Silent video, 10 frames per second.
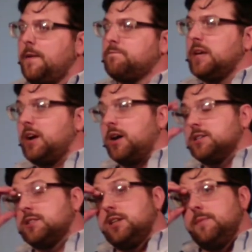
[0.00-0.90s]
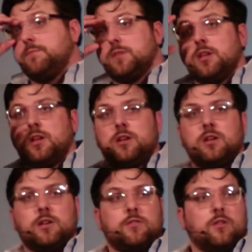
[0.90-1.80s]
And honestly,
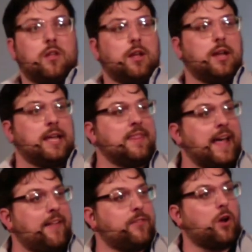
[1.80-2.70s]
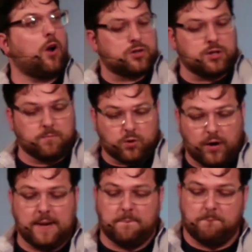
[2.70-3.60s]
in that, there are some
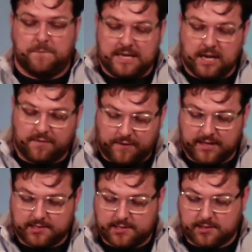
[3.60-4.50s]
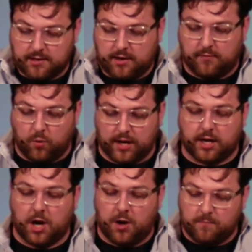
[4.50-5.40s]
great benefits of what
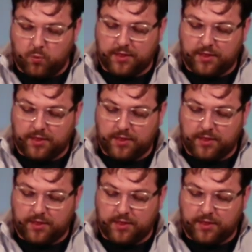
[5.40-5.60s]
come with